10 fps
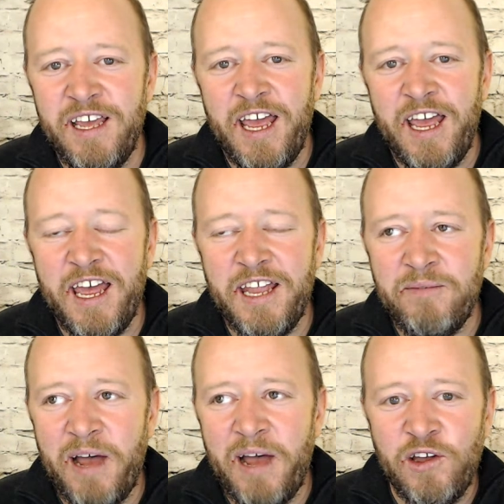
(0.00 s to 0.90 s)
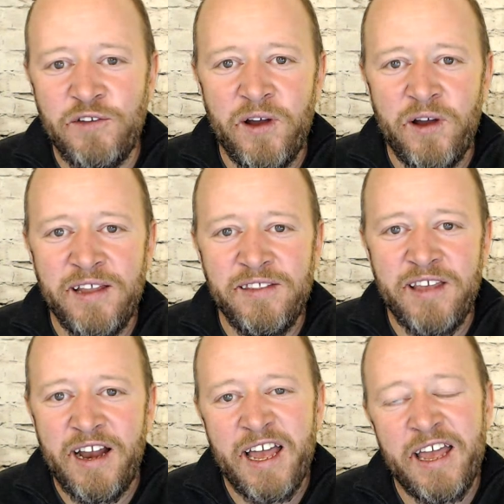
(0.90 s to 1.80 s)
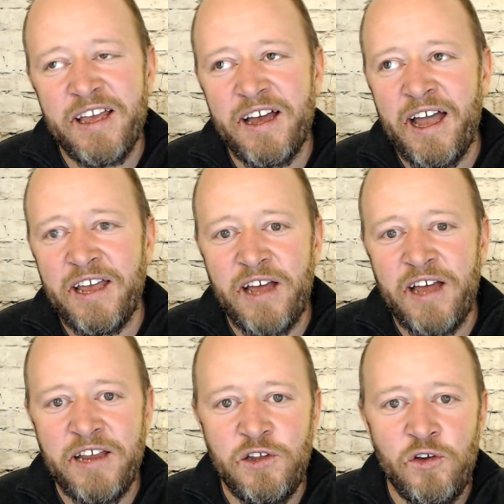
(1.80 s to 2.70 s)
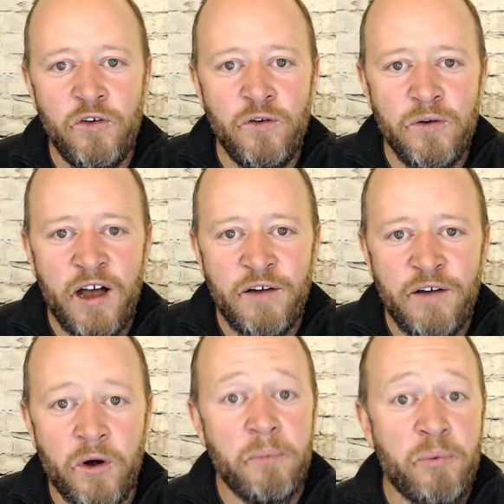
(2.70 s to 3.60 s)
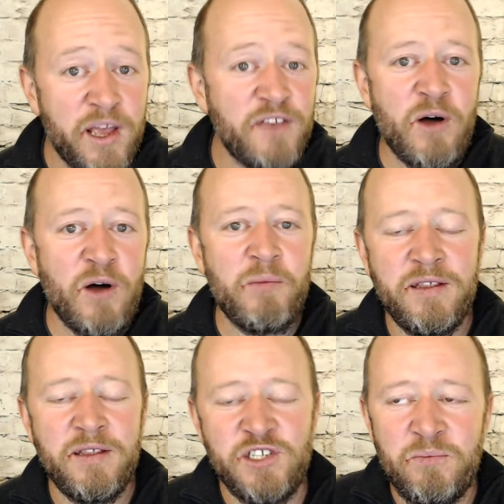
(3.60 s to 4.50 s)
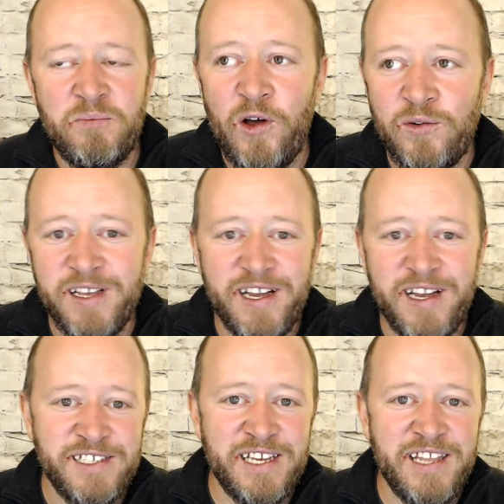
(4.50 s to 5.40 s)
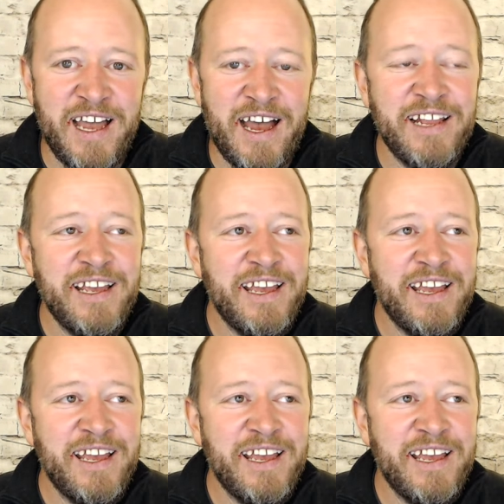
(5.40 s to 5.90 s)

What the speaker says: And my good friend that I knew for a brief moment, Jim Rohn, said that.